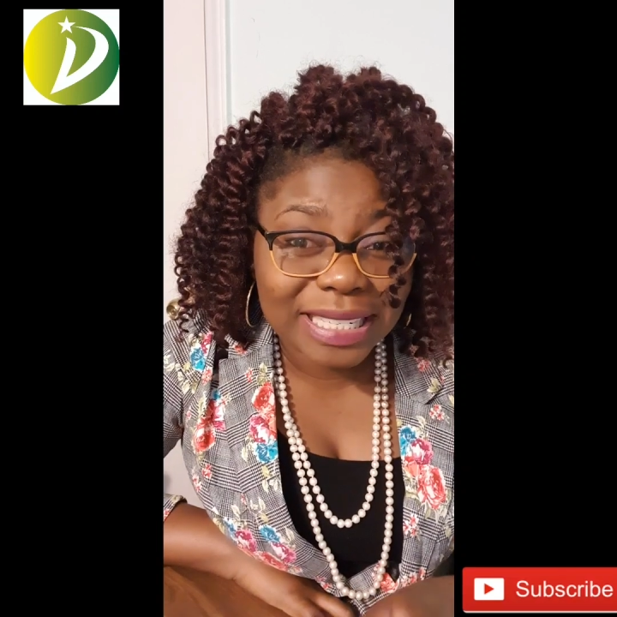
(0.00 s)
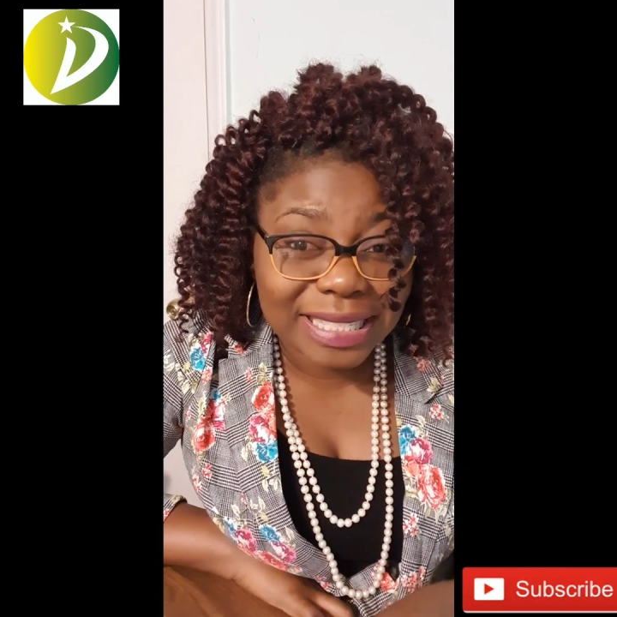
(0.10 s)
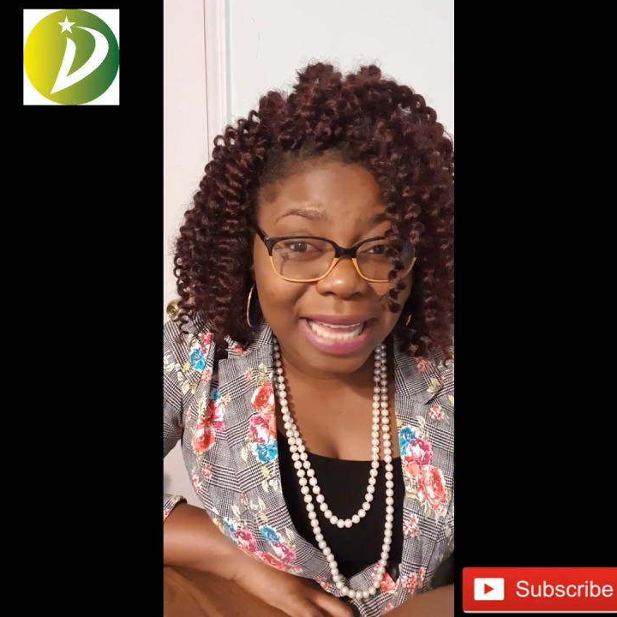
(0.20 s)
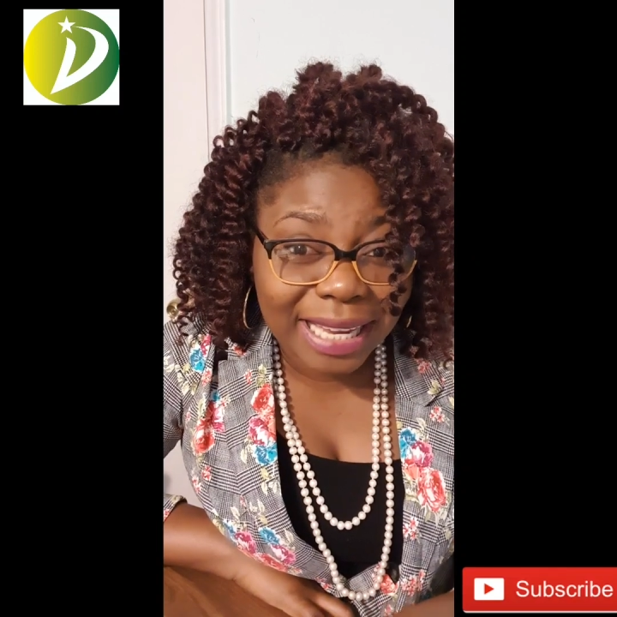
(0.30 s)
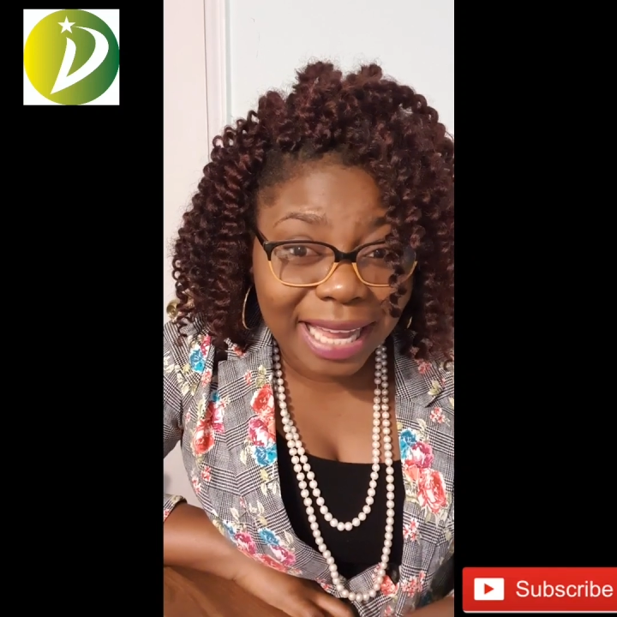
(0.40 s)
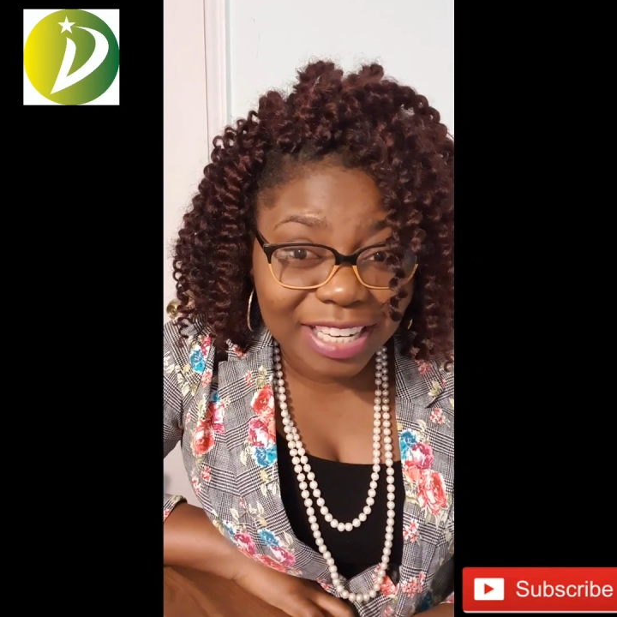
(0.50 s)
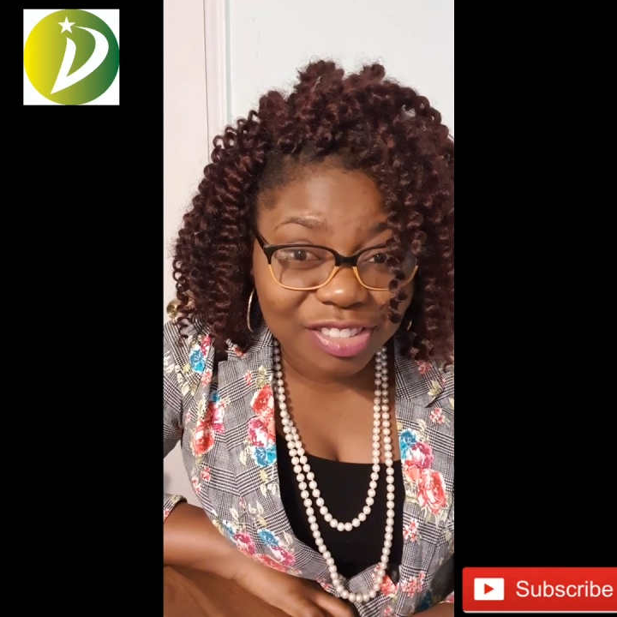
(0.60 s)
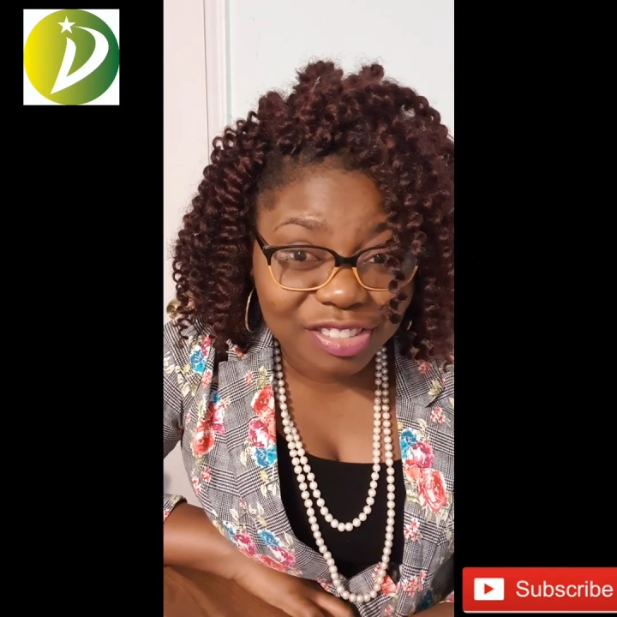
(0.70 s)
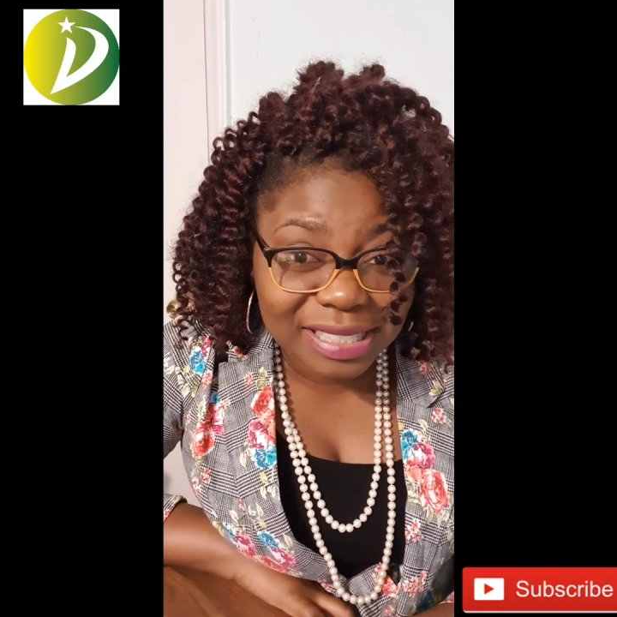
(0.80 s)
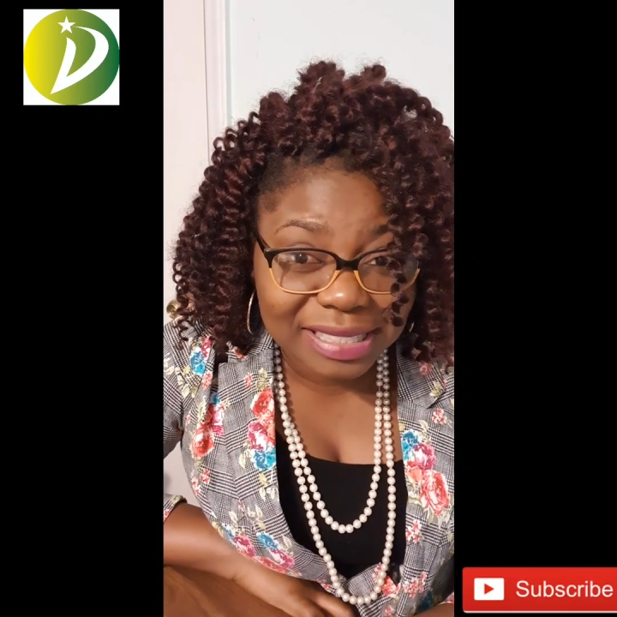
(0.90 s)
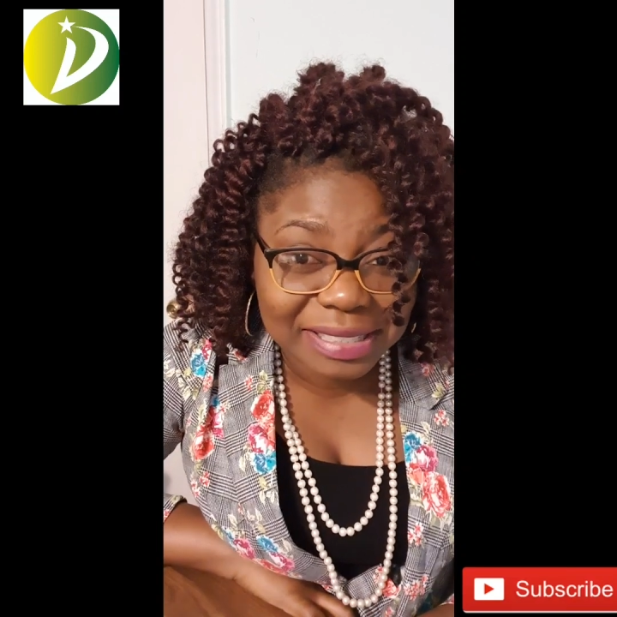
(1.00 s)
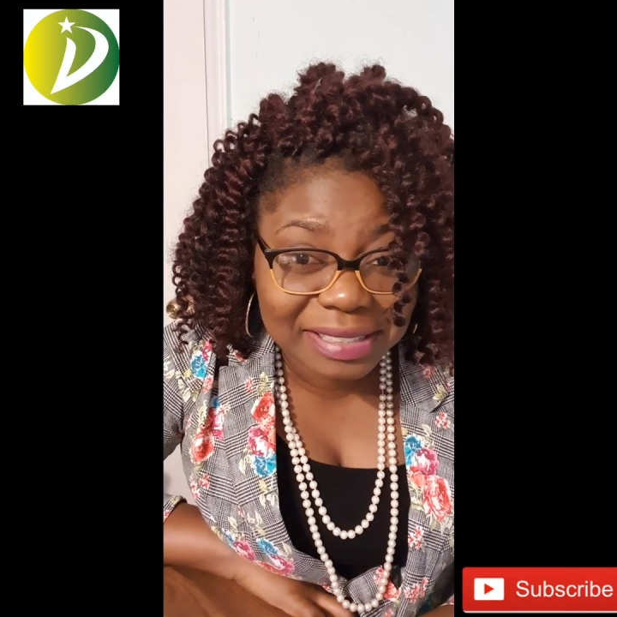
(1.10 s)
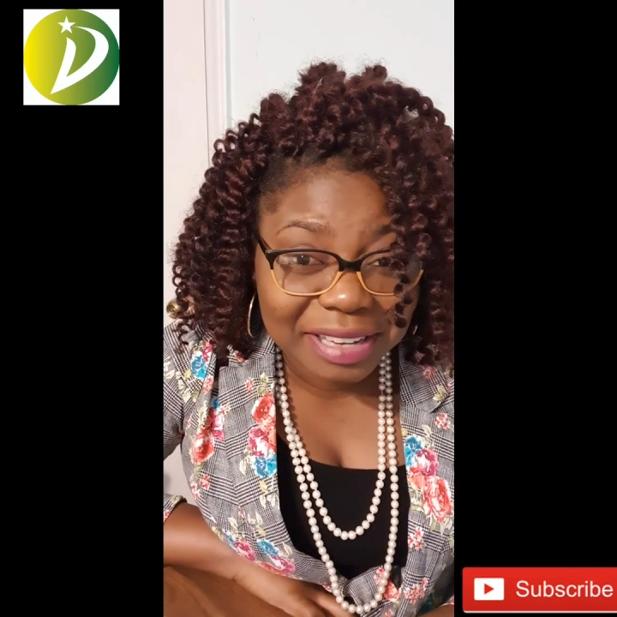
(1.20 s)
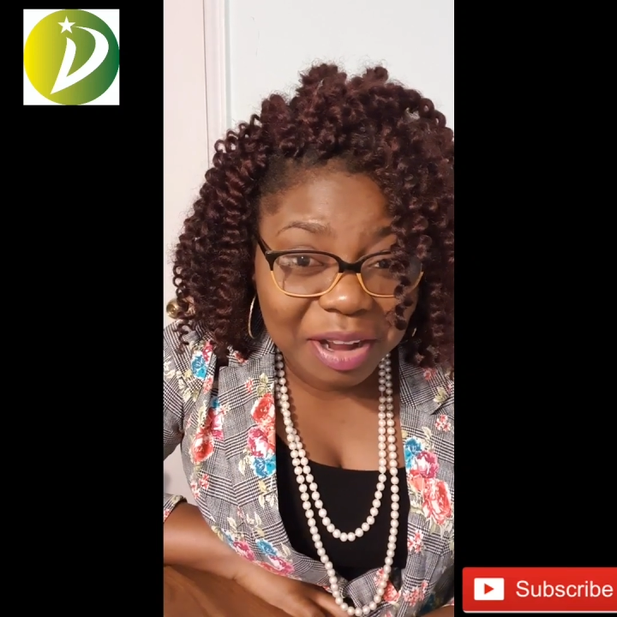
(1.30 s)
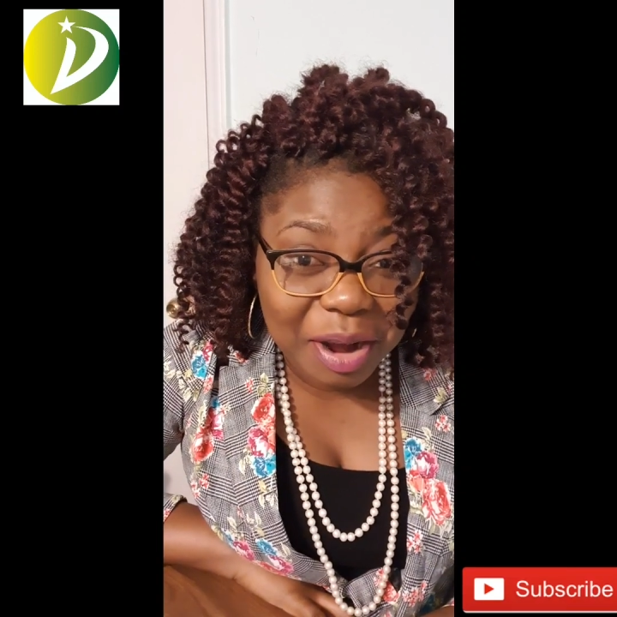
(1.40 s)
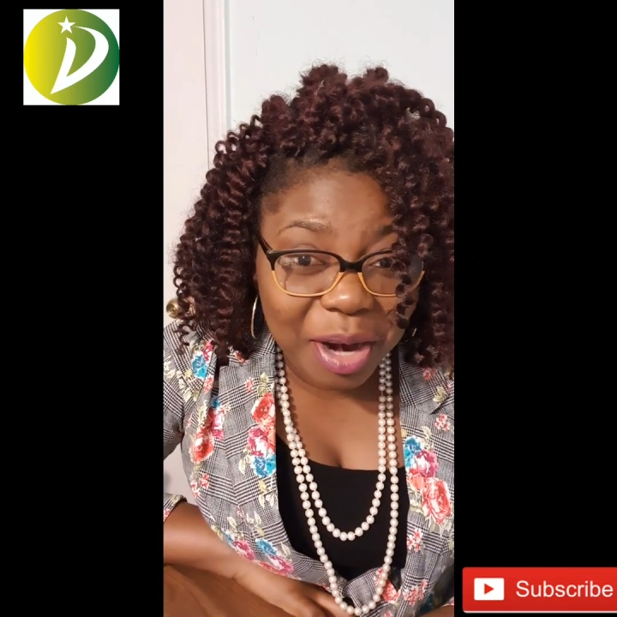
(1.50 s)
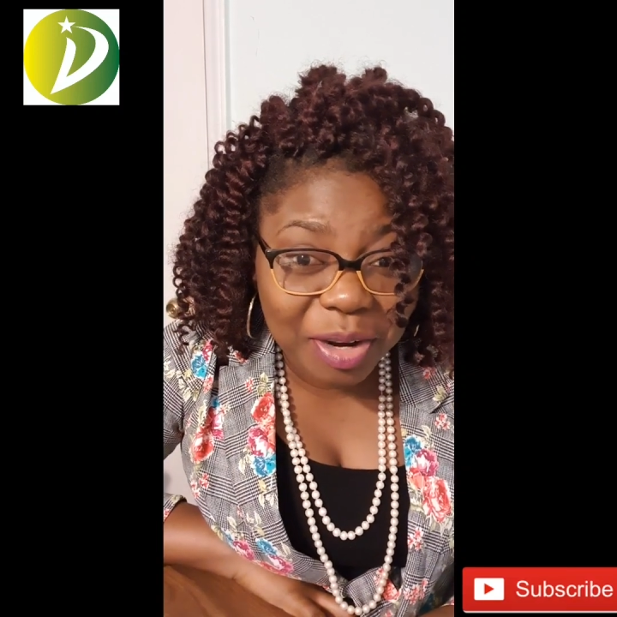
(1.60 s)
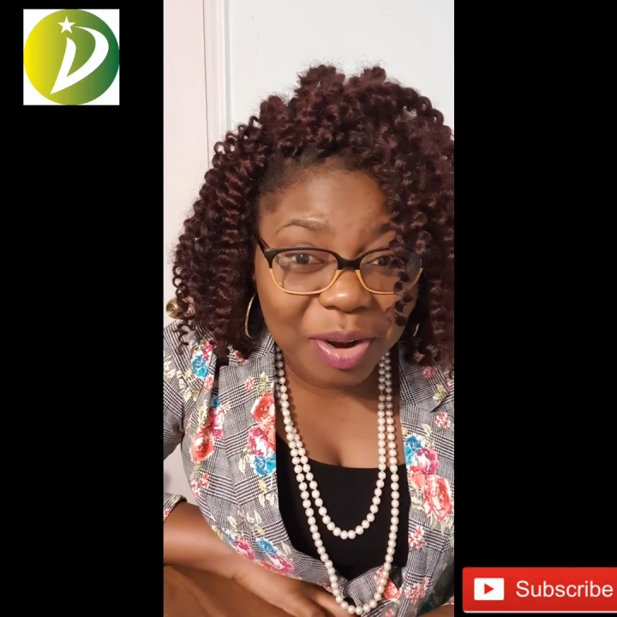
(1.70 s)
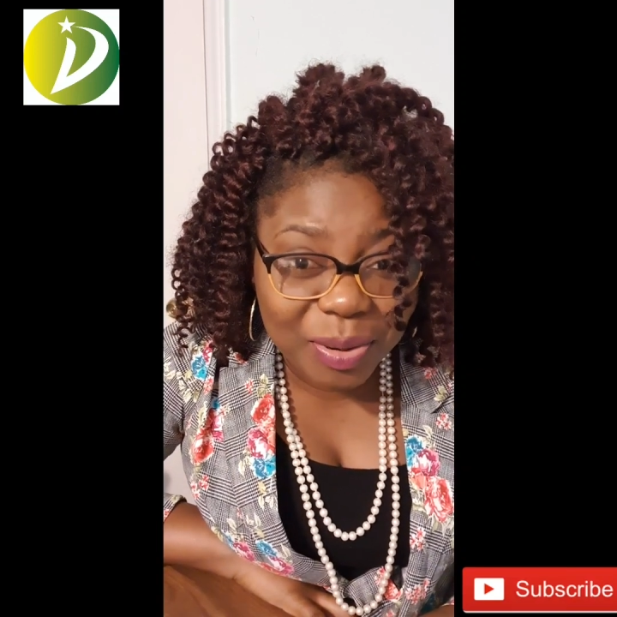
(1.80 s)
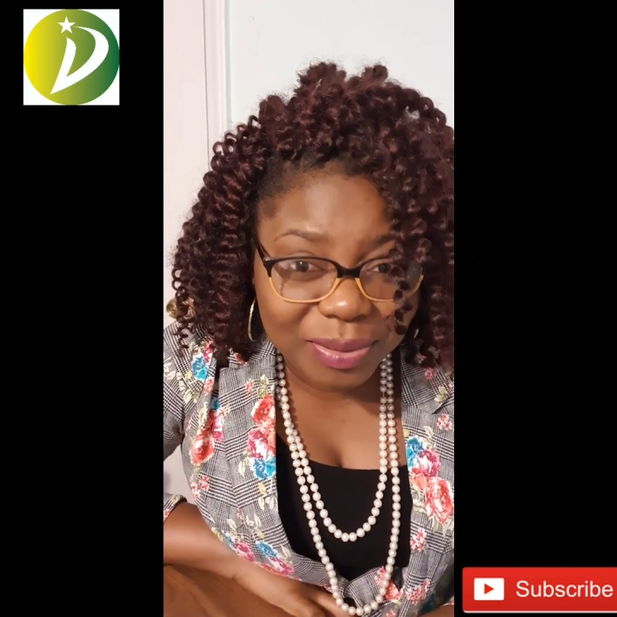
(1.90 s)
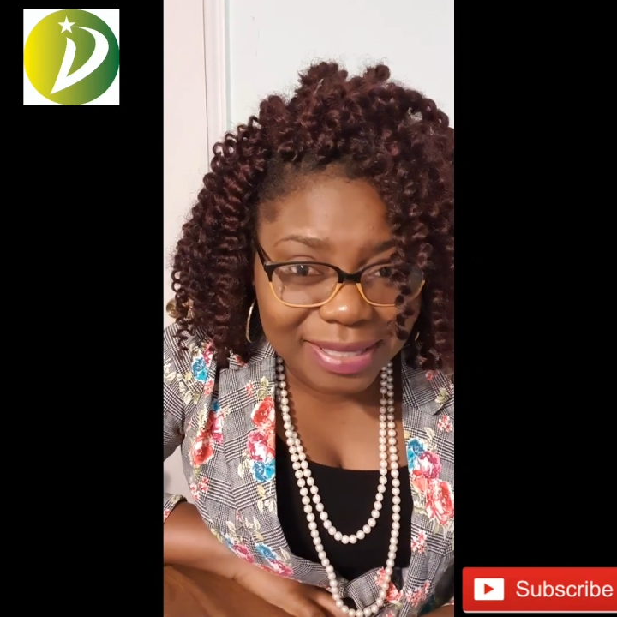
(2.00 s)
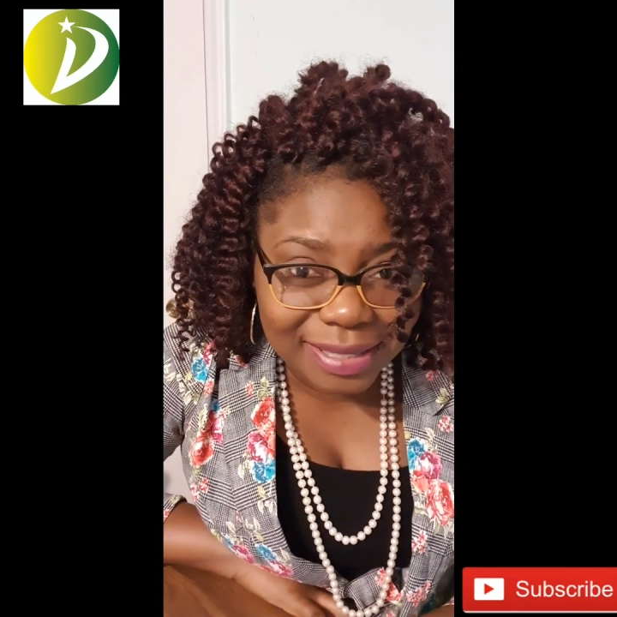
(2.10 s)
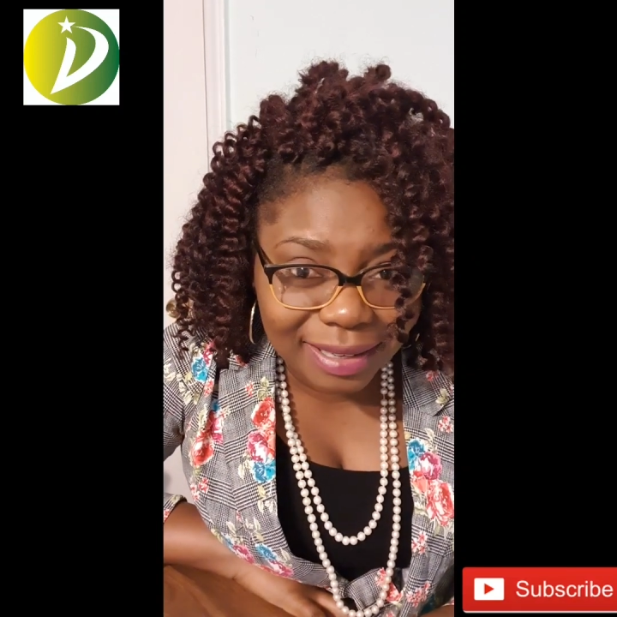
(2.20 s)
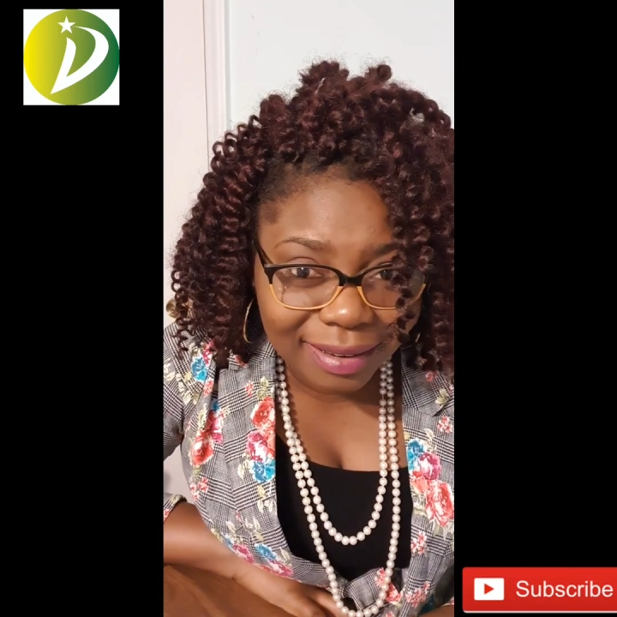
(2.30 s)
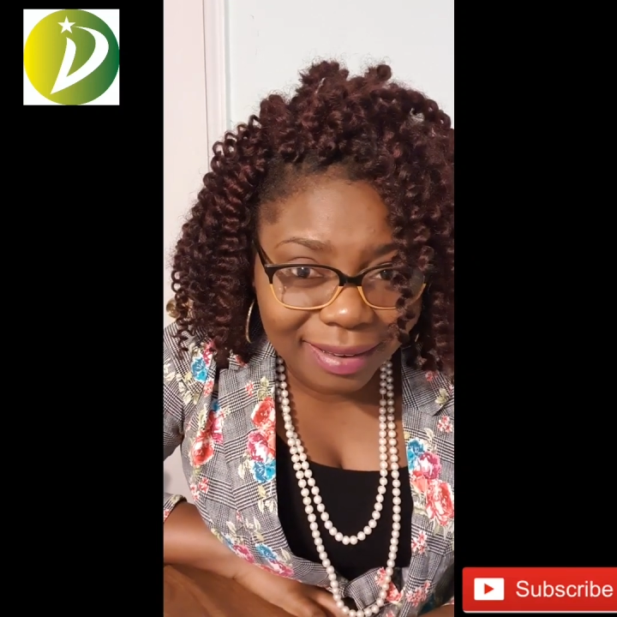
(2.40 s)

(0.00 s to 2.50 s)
psychiatrist or counselor,